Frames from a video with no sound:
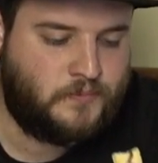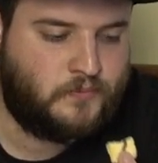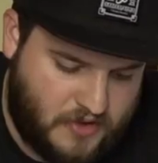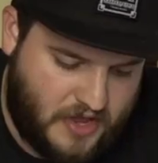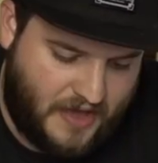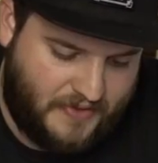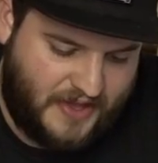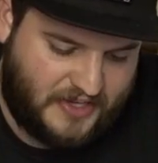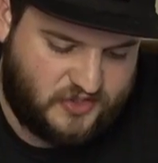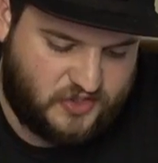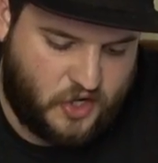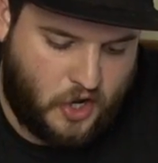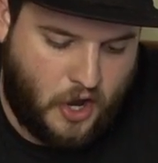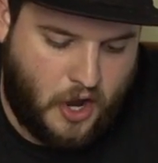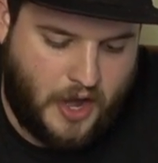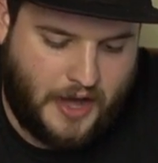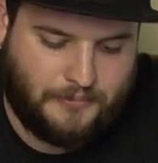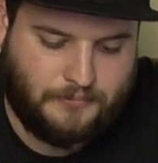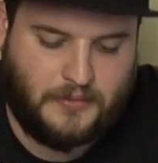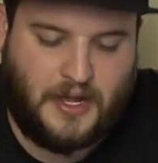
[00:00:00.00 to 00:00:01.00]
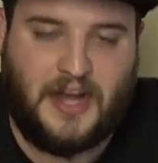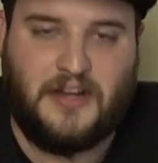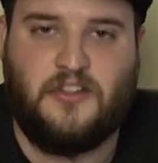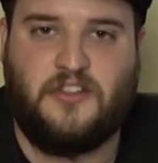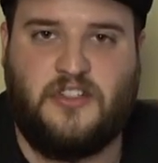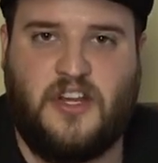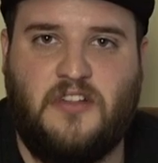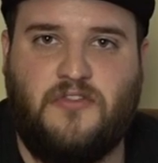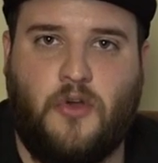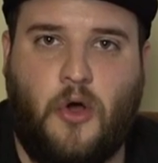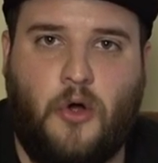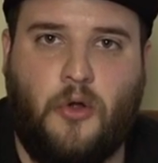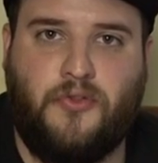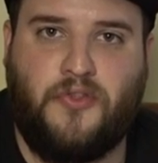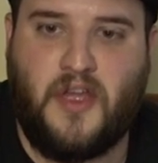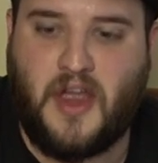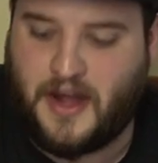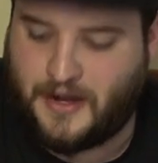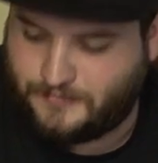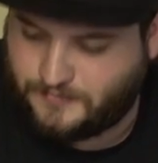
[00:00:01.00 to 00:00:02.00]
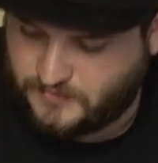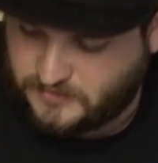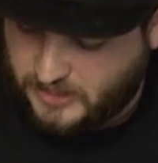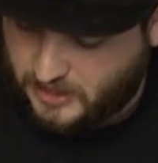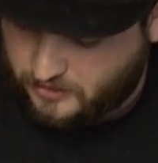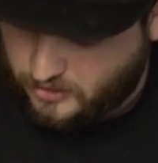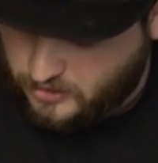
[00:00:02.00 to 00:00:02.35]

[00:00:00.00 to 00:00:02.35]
Yeah, that's gone. I just ate the whole thing. I